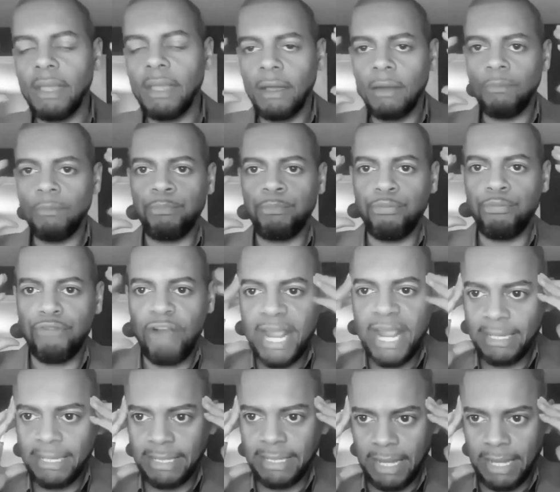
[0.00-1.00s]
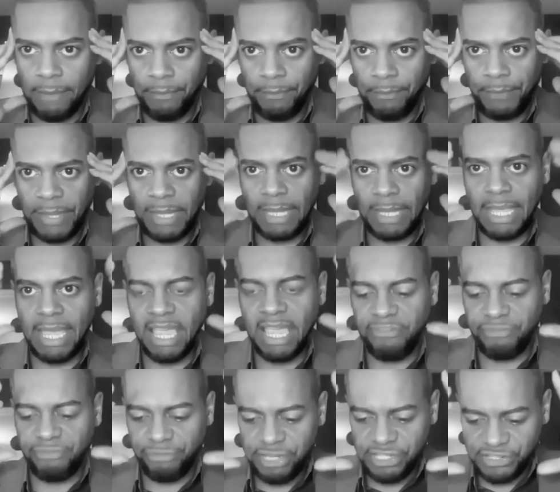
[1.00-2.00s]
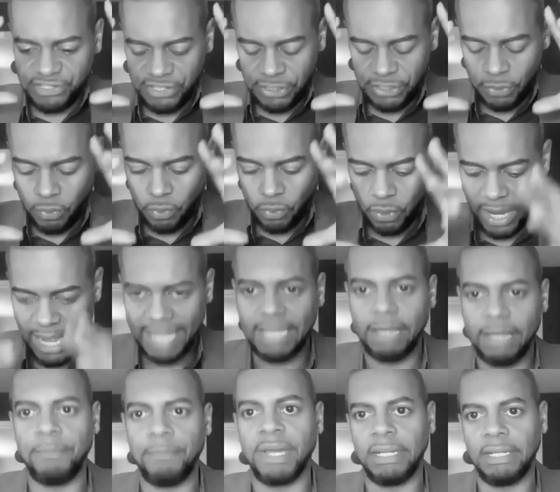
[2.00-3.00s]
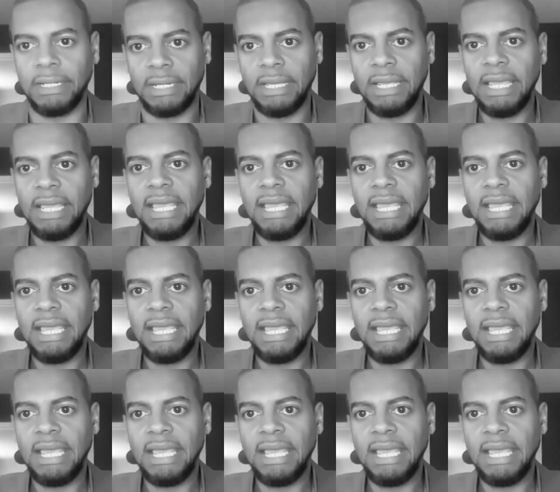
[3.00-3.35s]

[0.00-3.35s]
and brain dump every single element